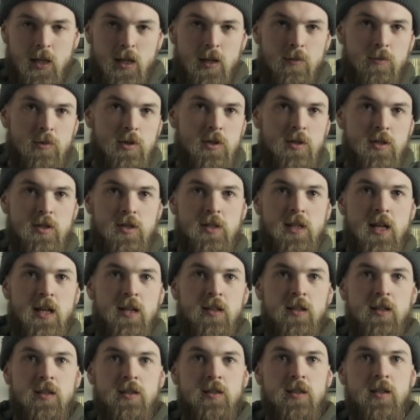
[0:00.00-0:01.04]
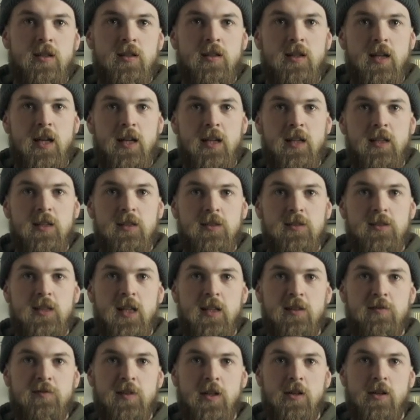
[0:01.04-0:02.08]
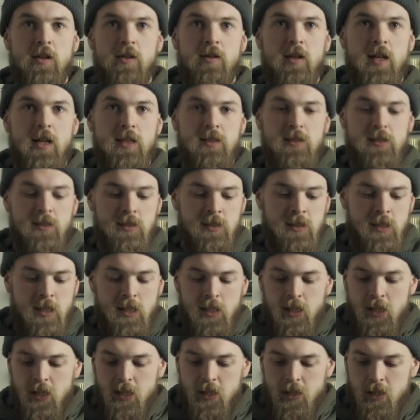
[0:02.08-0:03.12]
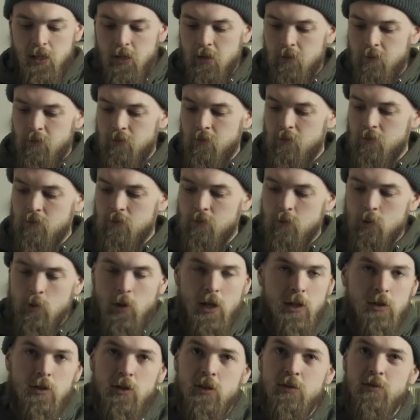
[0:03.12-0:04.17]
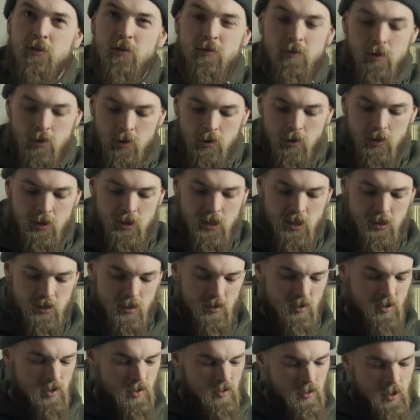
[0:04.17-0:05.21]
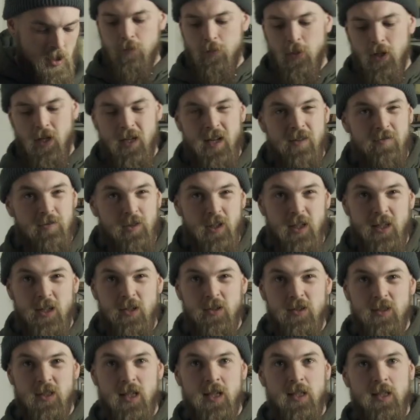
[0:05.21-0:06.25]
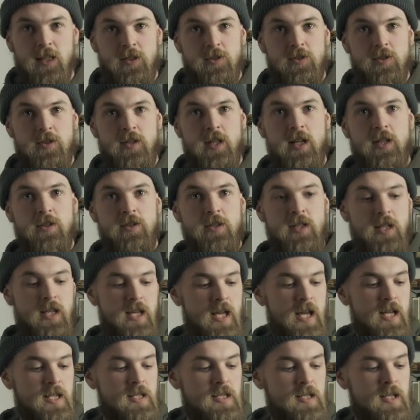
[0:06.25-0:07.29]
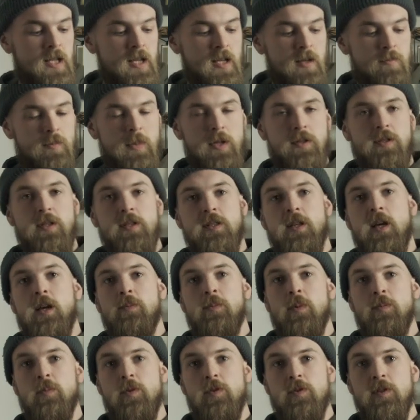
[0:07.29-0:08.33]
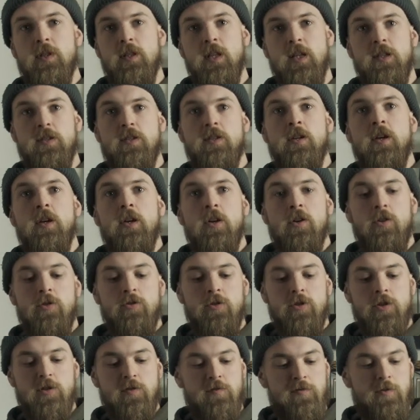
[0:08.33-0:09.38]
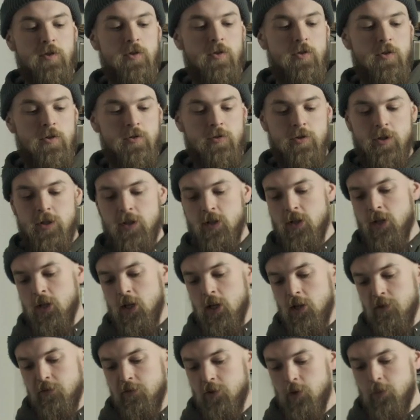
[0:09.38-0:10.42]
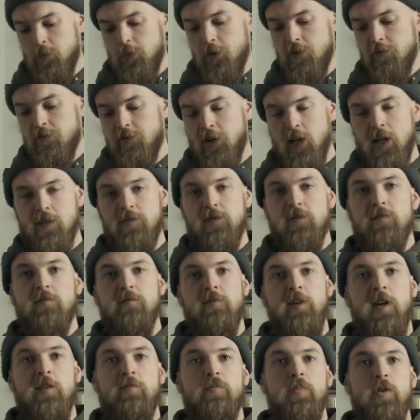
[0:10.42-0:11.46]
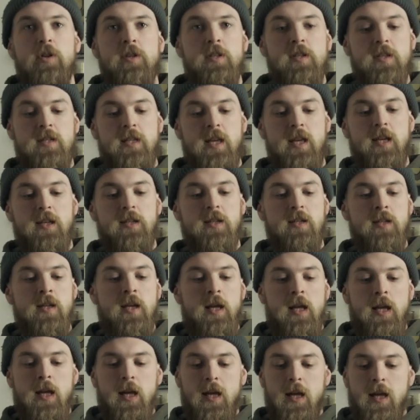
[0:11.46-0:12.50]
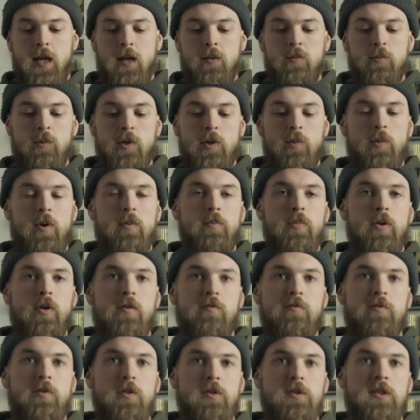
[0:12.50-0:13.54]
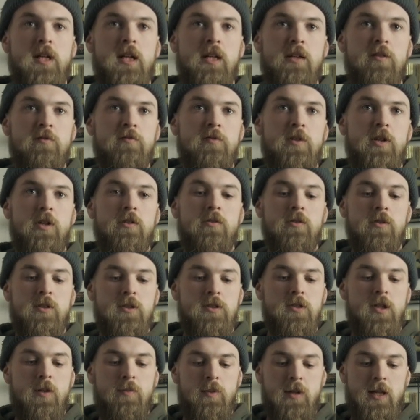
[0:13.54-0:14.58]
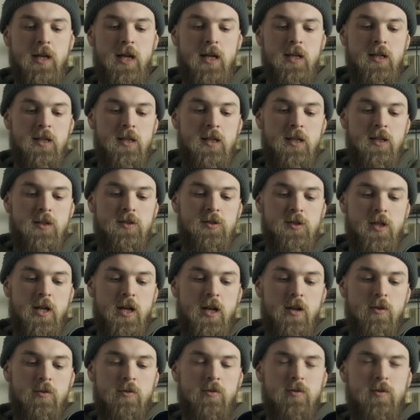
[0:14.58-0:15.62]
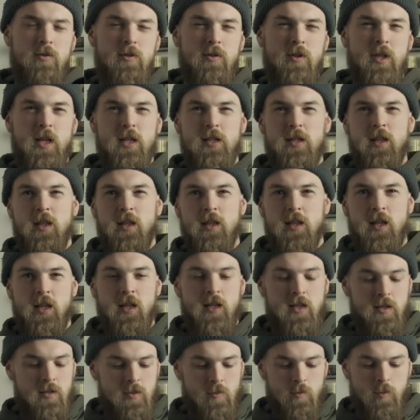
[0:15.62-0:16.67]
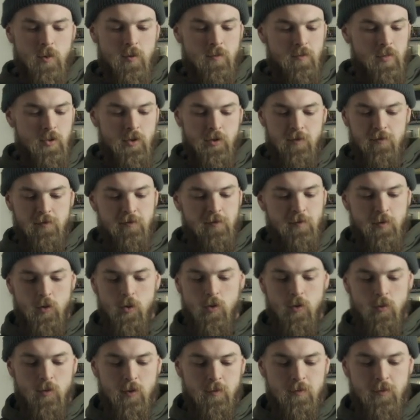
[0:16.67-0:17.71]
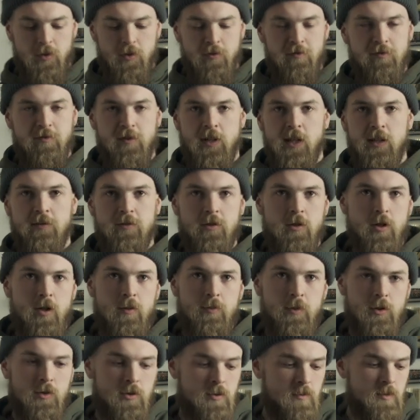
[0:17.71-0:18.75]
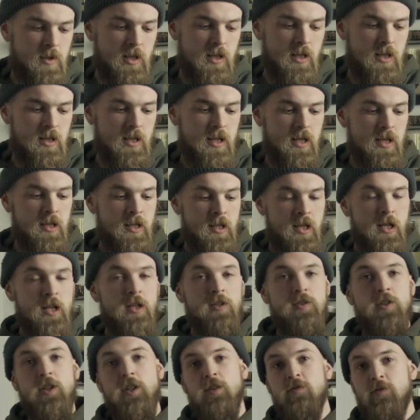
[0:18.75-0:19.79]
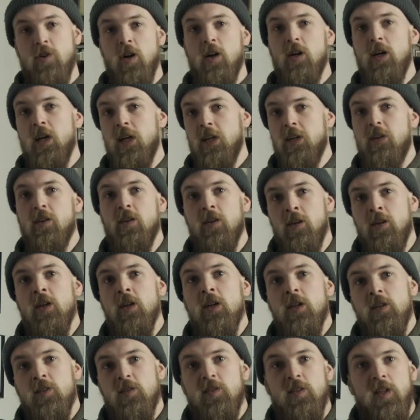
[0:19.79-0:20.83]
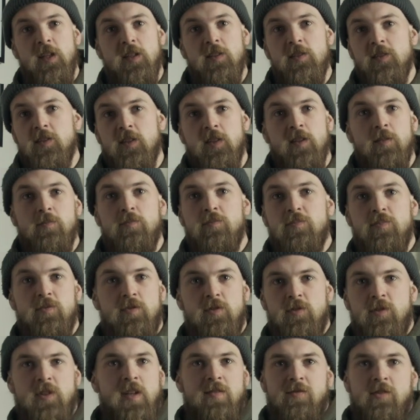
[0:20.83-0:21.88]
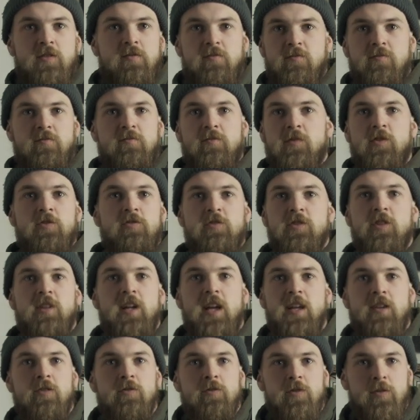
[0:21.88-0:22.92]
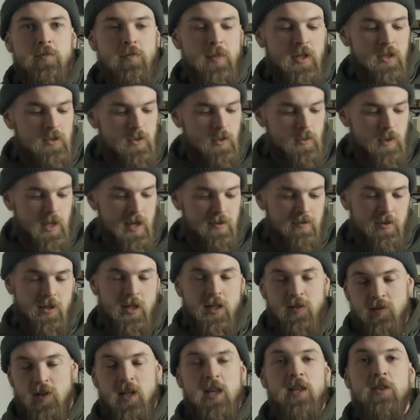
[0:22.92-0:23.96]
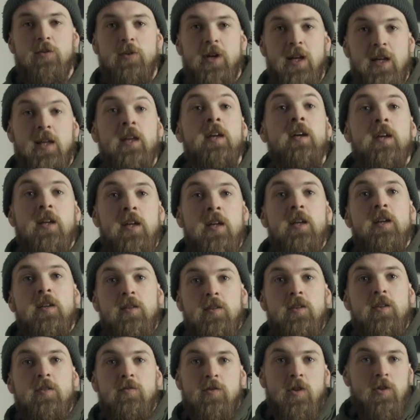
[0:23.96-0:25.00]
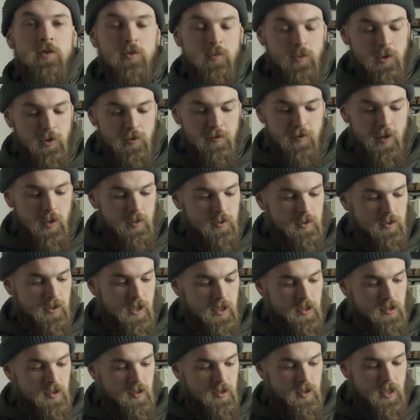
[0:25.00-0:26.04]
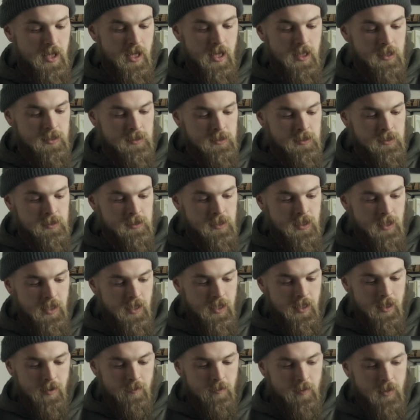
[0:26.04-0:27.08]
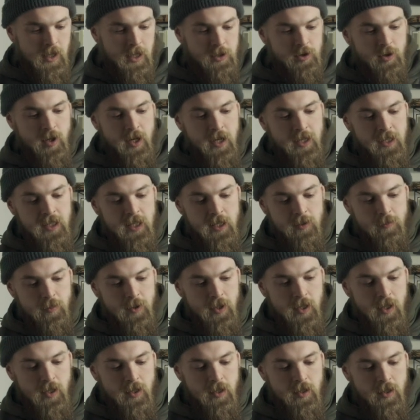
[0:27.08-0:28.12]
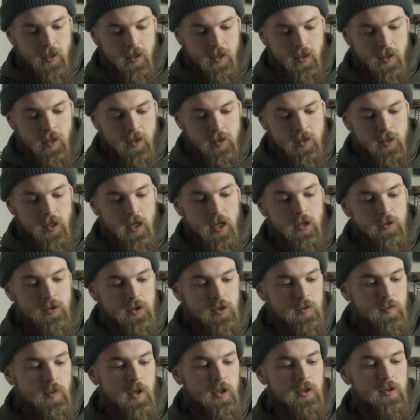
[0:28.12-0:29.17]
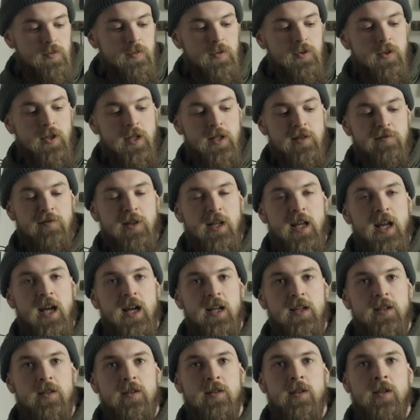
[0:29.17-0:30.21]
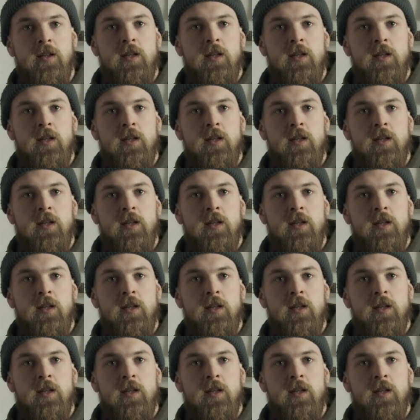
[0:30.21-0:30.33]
just a standard kind of little telephoto lens. Quite good if you've not got the distance, but I never really use that, that's just there just in case. Most of the time I'm using this 100-400, 4.5-5.6, with a 1.4 teleconverter on the top of that. So this I think is a 1.4, 1.5 crop or something like that. So you've got like 600 to 700, 800 mil or whatever it is. Either way, you've got some good focal length on there. I try and keep it as close as possible, and if I can